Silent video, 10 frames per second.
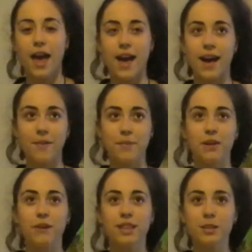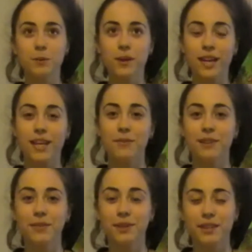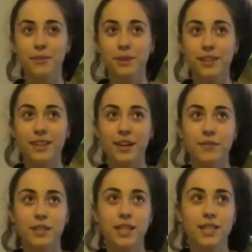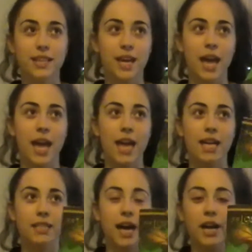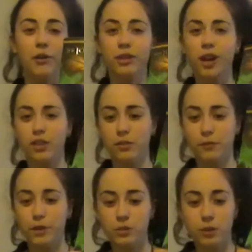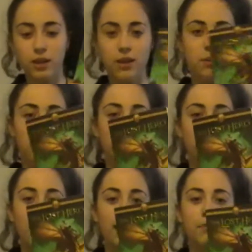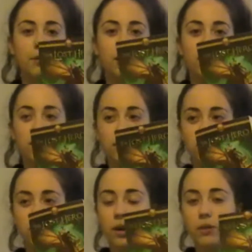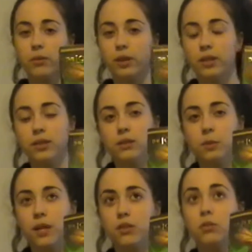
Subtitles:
I read this book and I really, really, really loved it, and I only got the first one in paperback because, you know, I don't want to spend